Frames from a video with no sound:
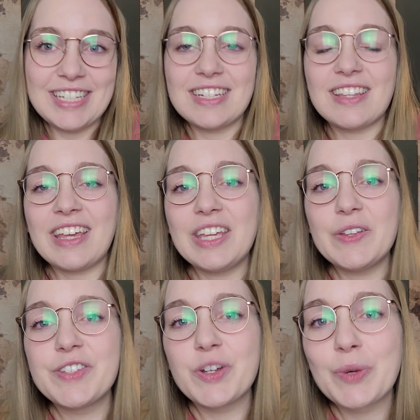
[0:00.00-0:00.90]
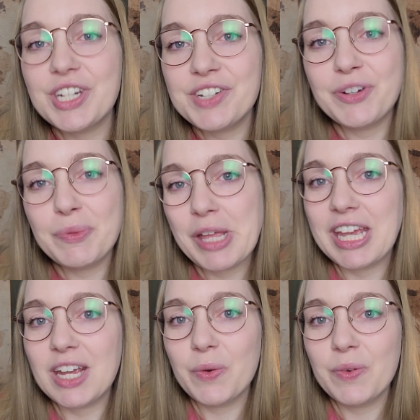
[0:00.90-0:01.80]
Thank you so much for
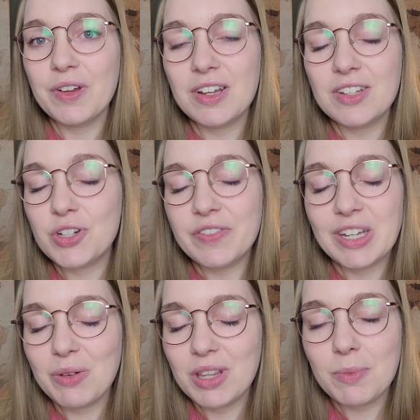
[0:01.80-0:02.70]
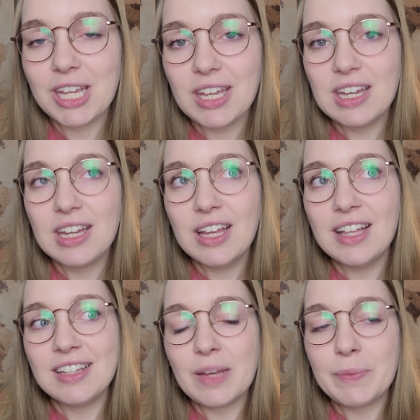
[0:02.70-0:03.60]
playing trivia with me.
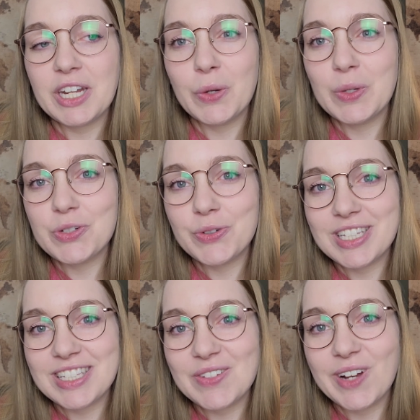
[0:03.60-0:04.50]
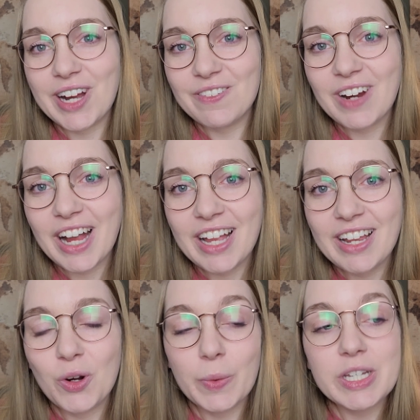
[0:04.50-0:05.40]
Let me know which ones you got right or
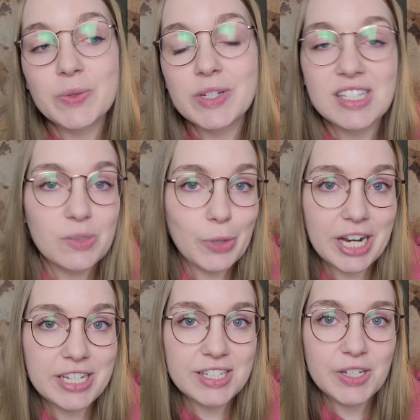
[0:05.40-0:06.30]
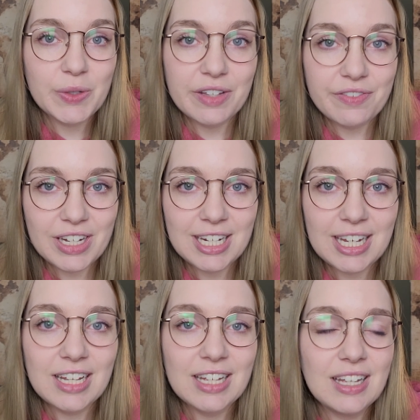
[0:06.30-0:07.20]
which ones surprised you, if any.
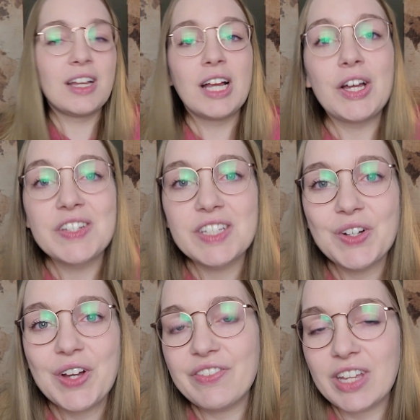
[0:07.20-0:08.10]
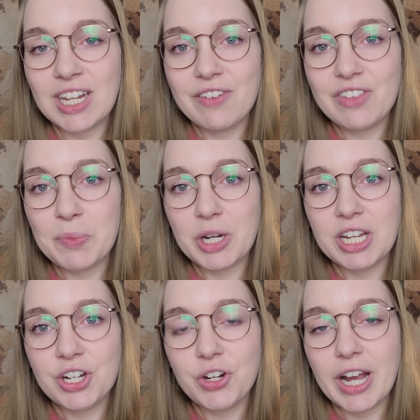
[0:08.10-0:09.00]
Also, if any of them are
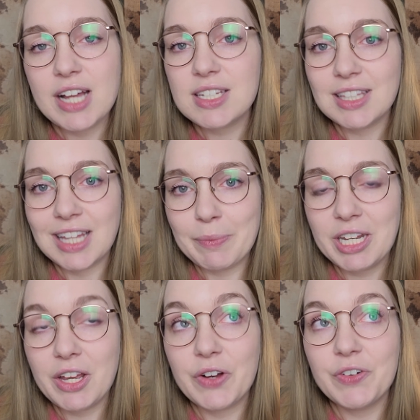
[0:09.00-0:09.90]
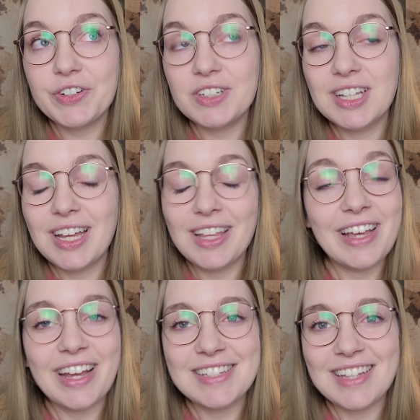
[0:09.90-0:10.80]
incorrect, let me know. Like I
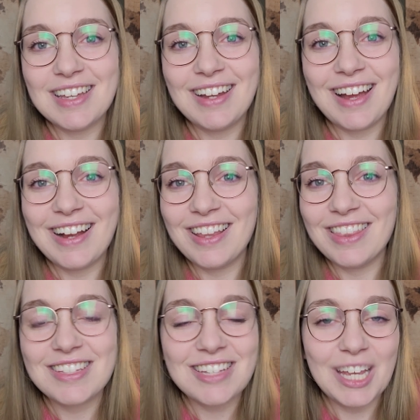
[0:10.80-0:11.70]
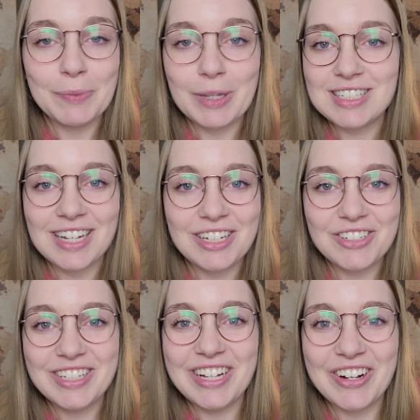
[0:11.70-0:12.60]
said, I got this game like 10 years ago.